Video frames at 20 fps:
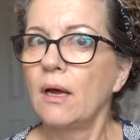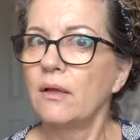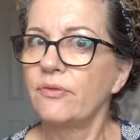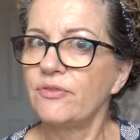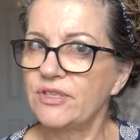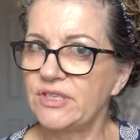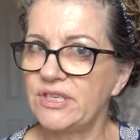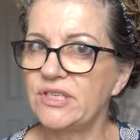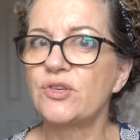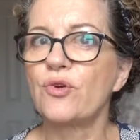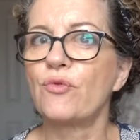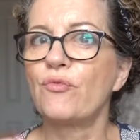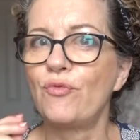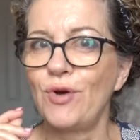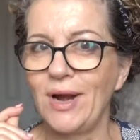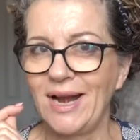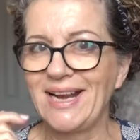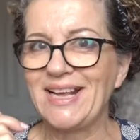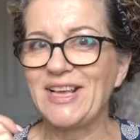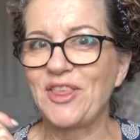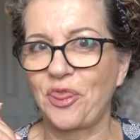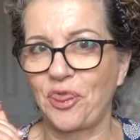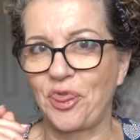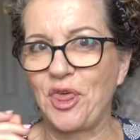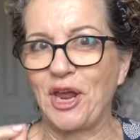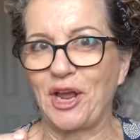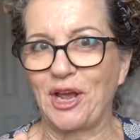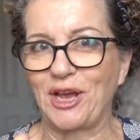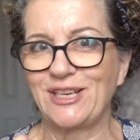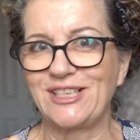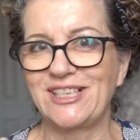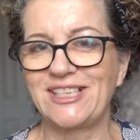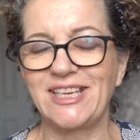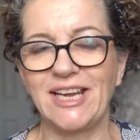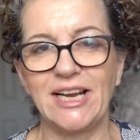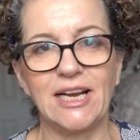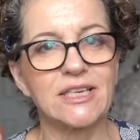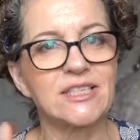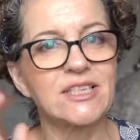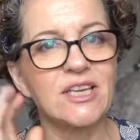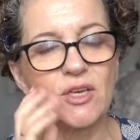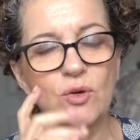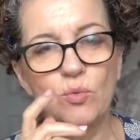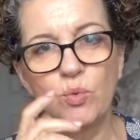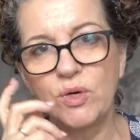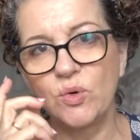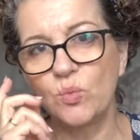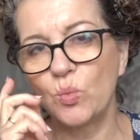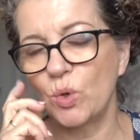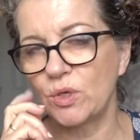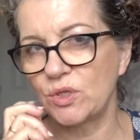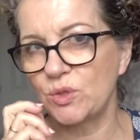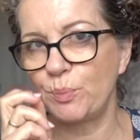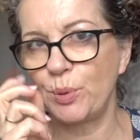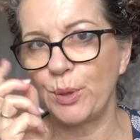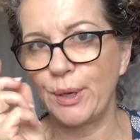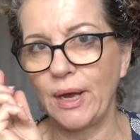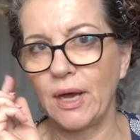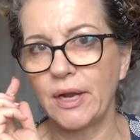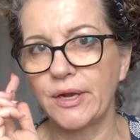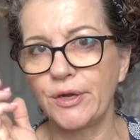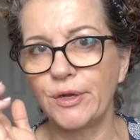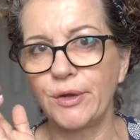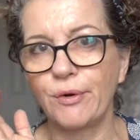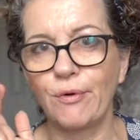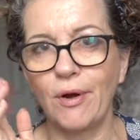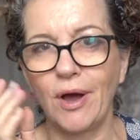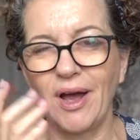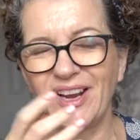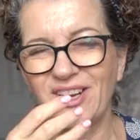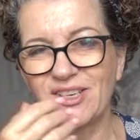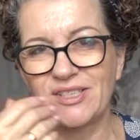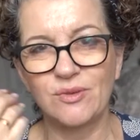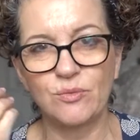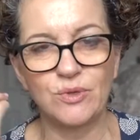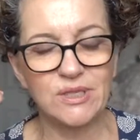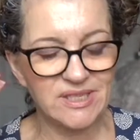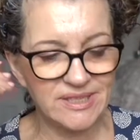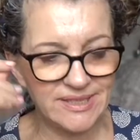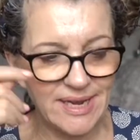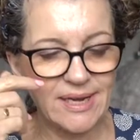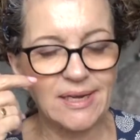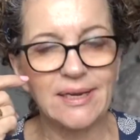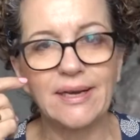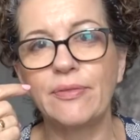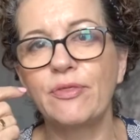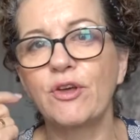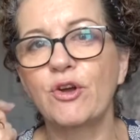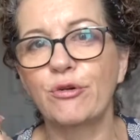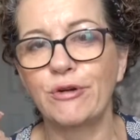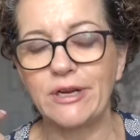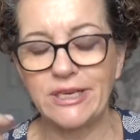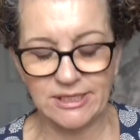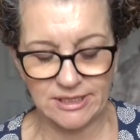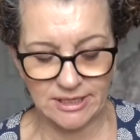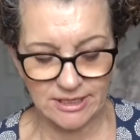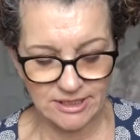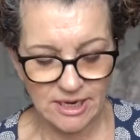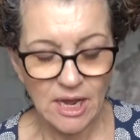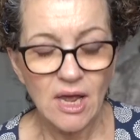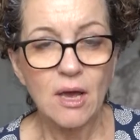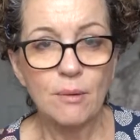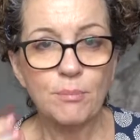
This is a really thick concealer, so you wouldn't want to put it under your eye because it would settle in the creases,